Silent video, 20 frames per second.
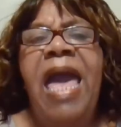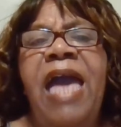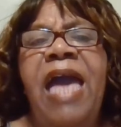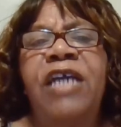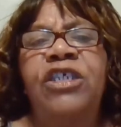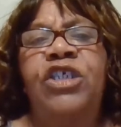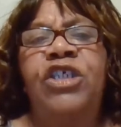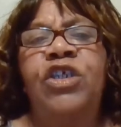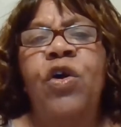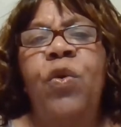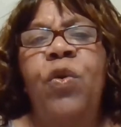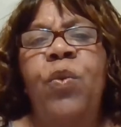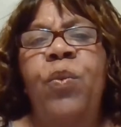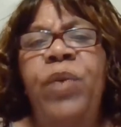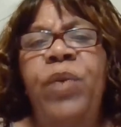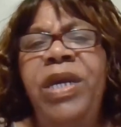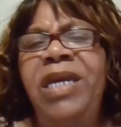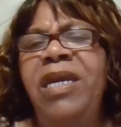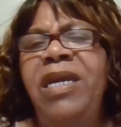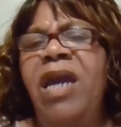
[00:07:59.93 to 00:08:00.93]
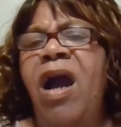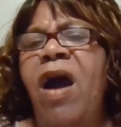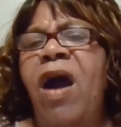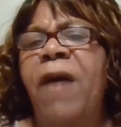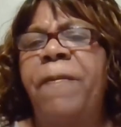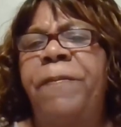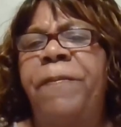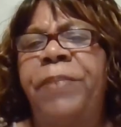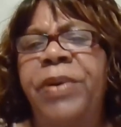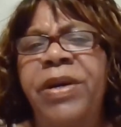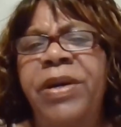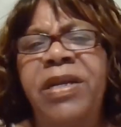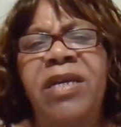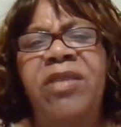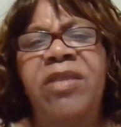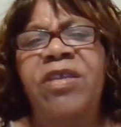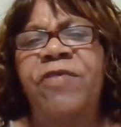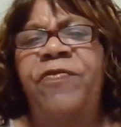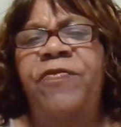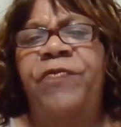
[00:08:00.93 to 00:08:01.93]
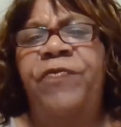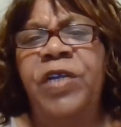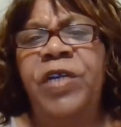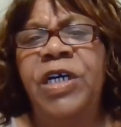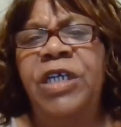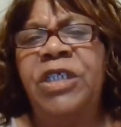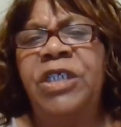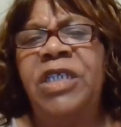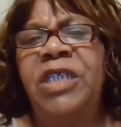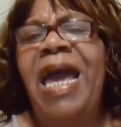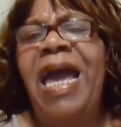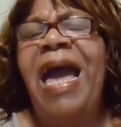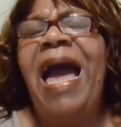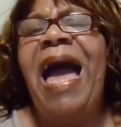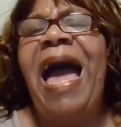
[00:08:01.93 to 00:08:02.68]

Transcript: And so we are put in the flesh